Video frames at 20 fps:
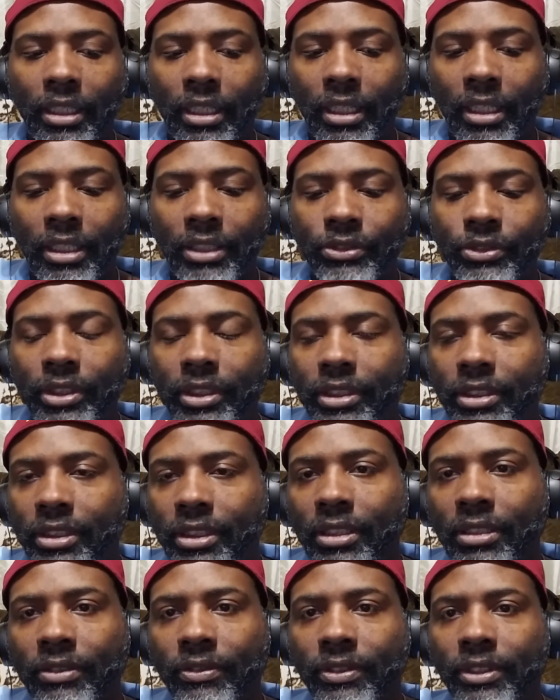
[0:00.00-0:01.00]
Andre
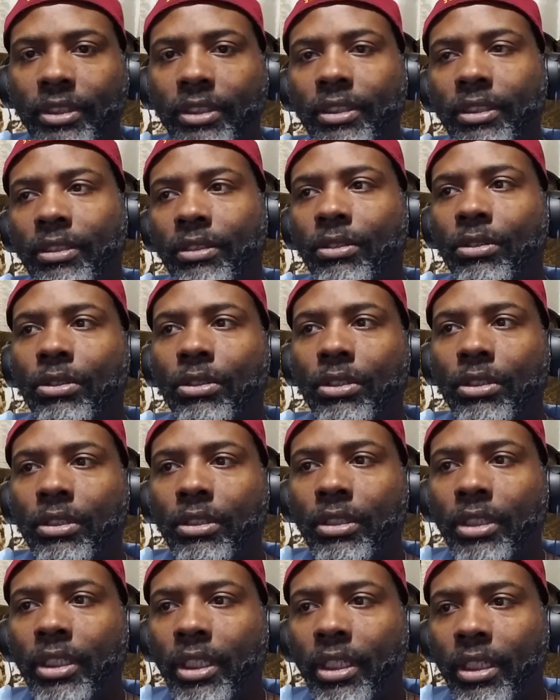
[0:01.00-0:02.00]
Silva
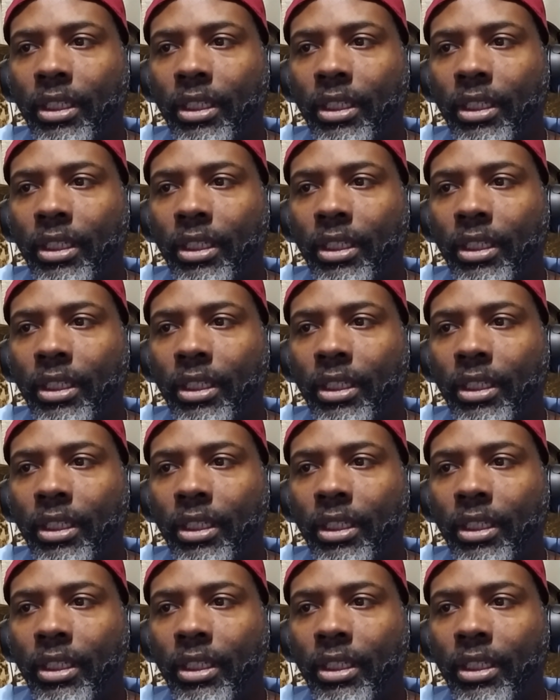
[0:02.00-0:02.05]
or